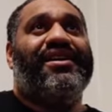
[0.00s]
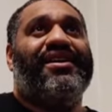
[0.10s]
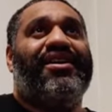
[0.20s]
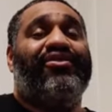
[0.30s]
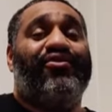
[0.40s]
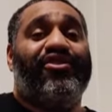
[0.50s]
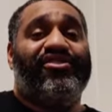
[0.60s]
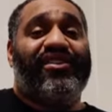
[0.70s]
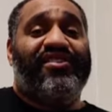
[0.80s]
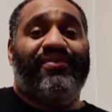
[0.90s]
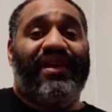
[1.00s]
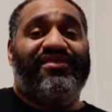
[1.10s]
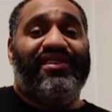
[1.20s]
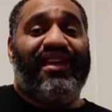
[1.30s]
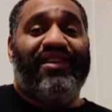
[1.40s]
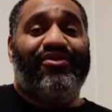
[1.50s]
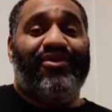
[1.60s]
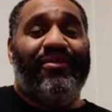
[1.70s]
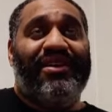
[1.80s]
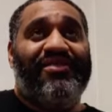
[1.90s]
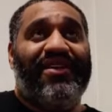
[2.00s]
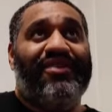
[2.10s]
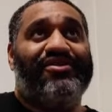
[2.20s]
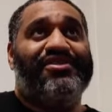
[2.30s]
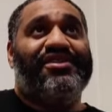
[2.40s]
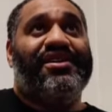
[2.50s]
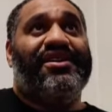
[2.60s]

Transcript: Unfortunately, this match did not do them any favors.